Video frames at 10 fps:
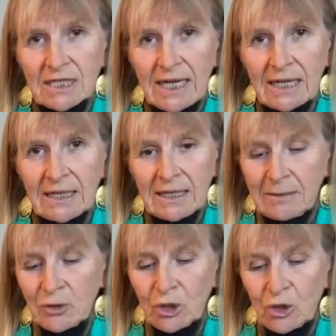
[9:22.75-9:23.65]
getting
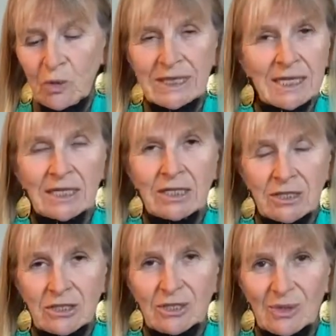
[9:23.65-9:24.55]
them to do what they need
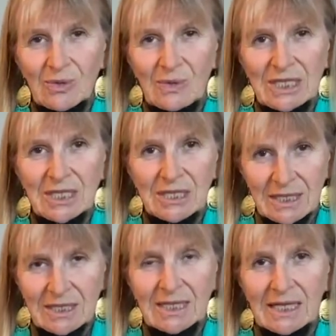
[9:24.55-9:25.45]
to do, which is
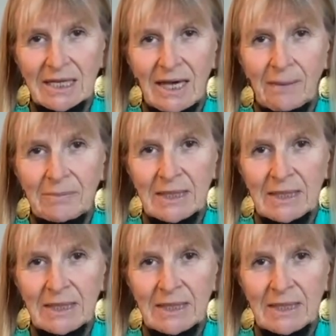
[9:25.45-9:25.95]
to tighten up.